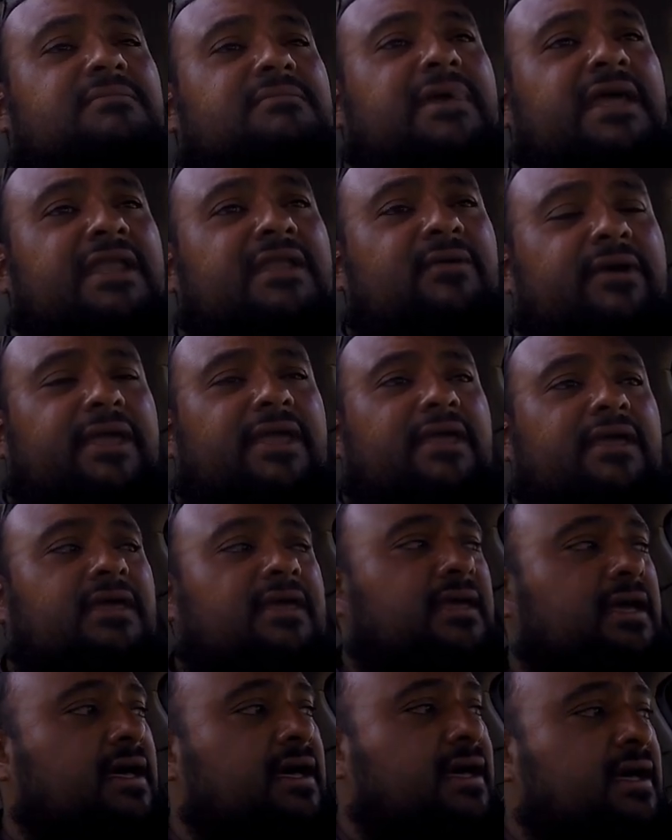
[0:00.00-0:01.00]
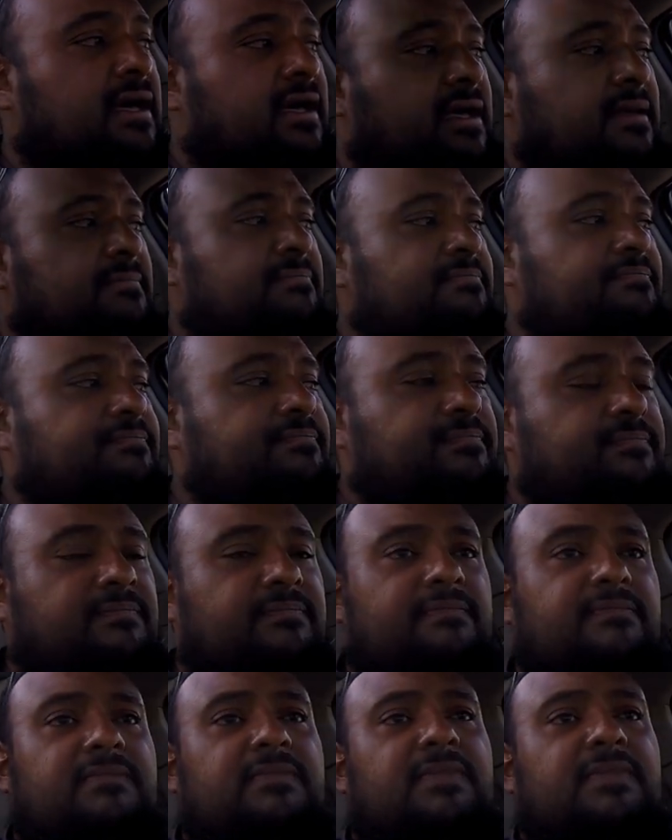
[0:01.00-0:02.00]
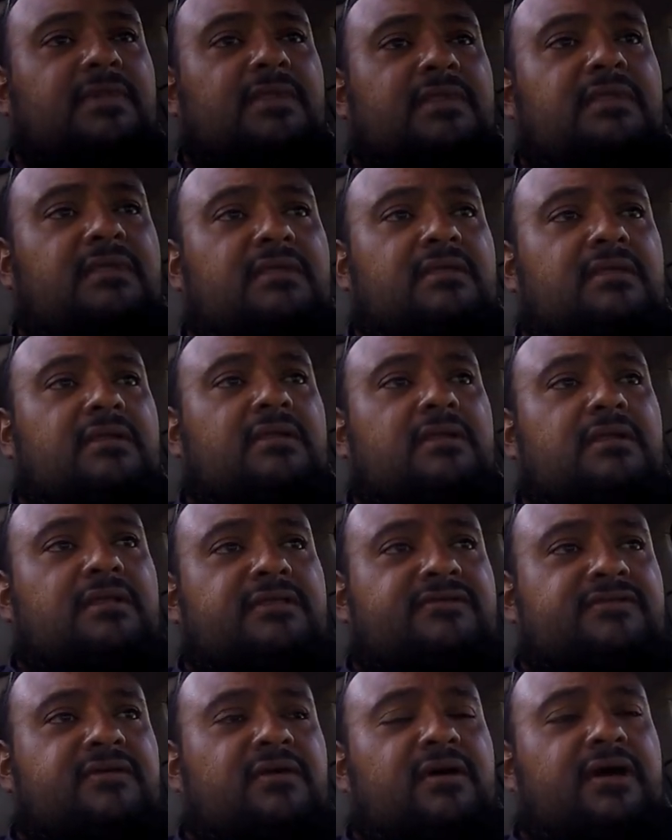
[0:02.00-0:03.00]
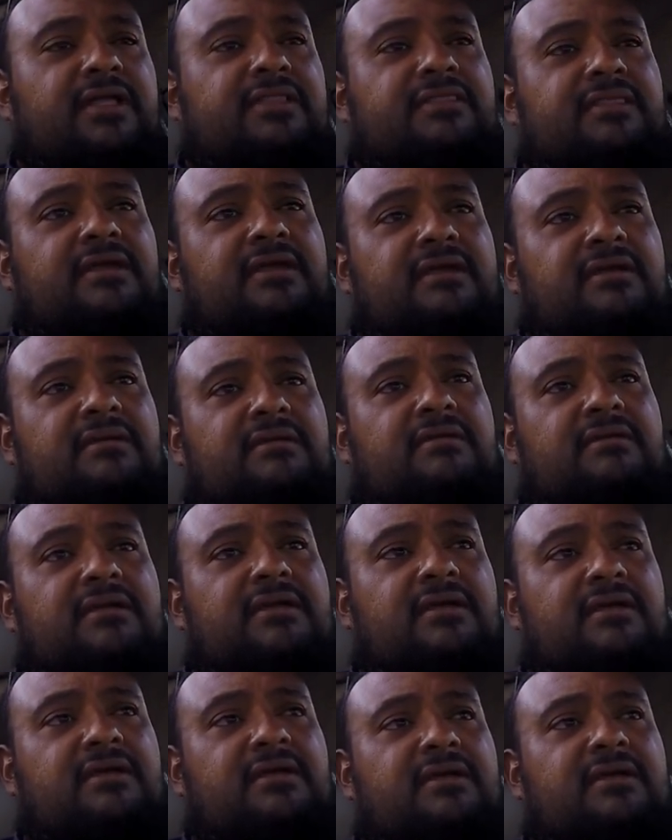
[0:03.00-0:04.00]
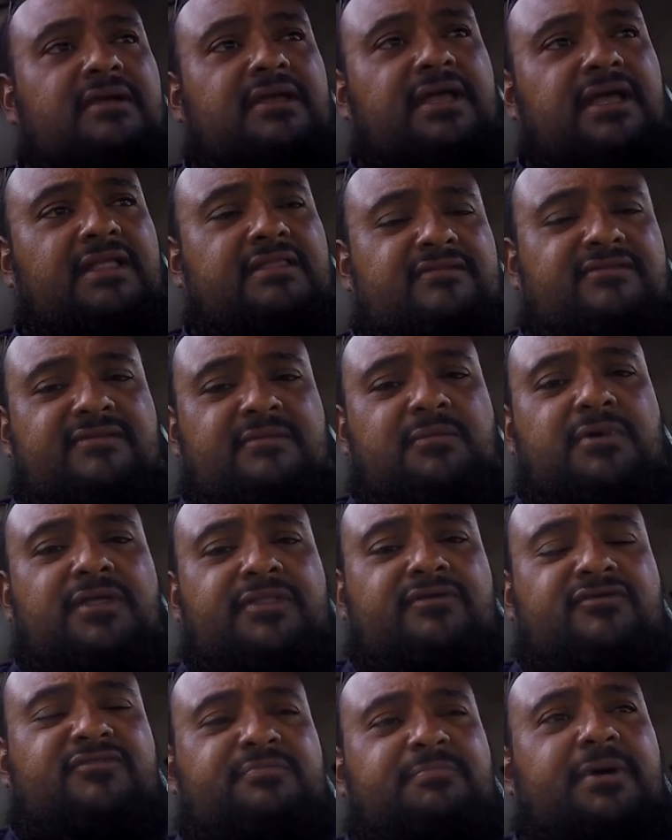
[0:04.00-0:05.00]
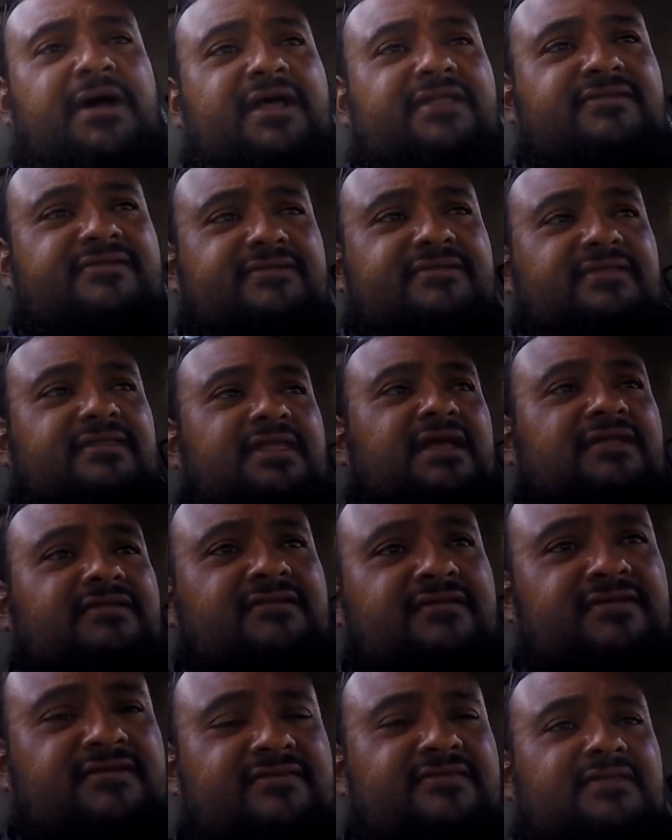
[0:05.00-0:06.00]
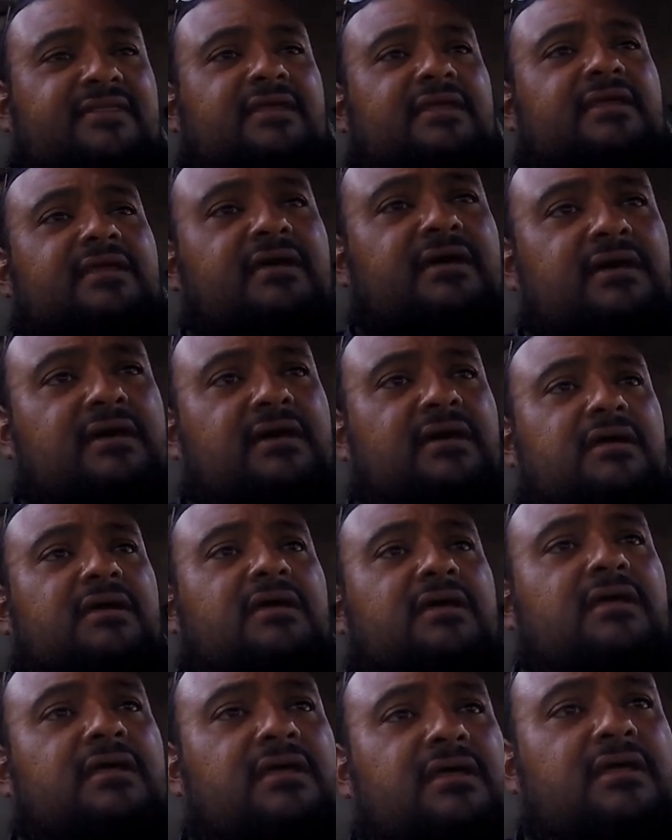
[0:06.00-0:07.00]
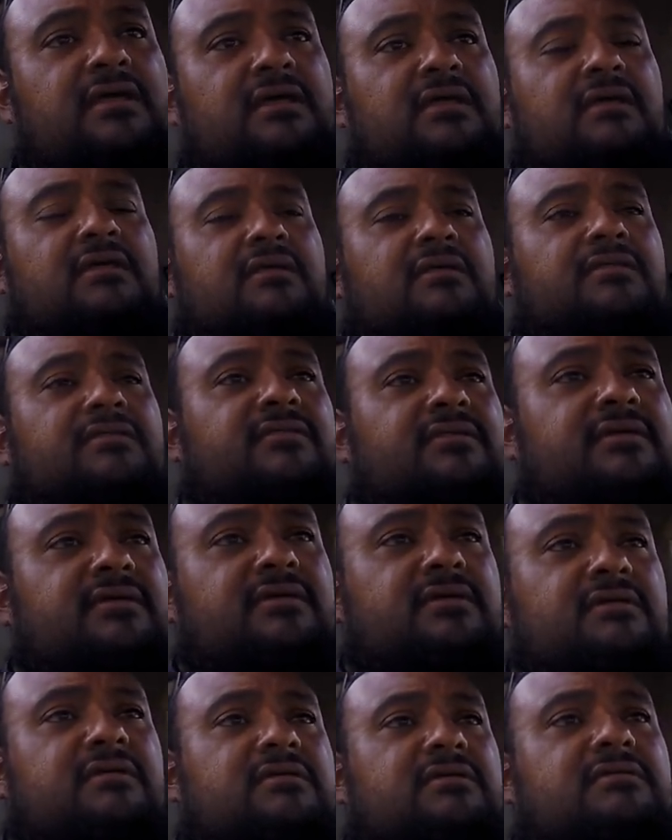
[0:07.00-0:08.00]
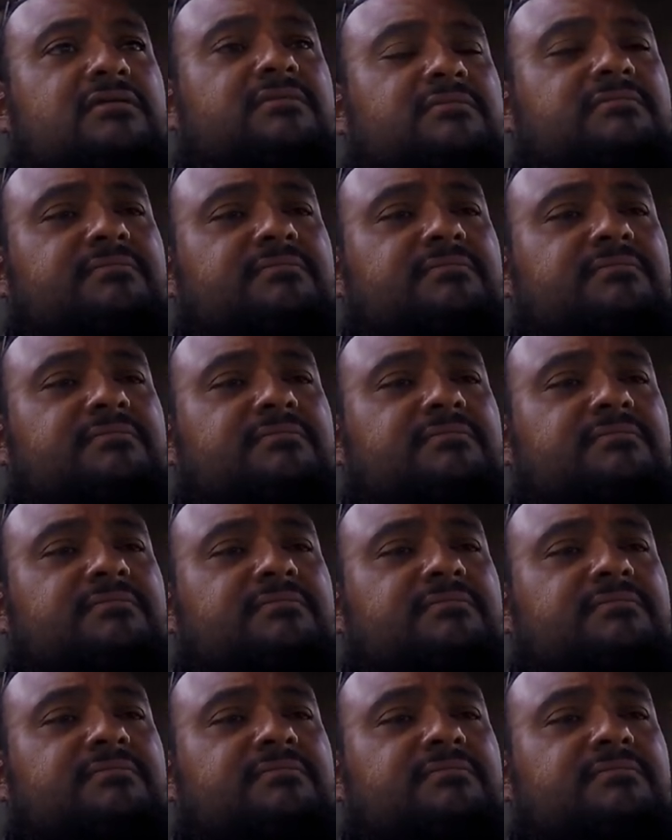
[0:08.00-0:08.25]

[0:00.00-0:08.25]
but anyway um let's go out there uh got some other spots not just the uh the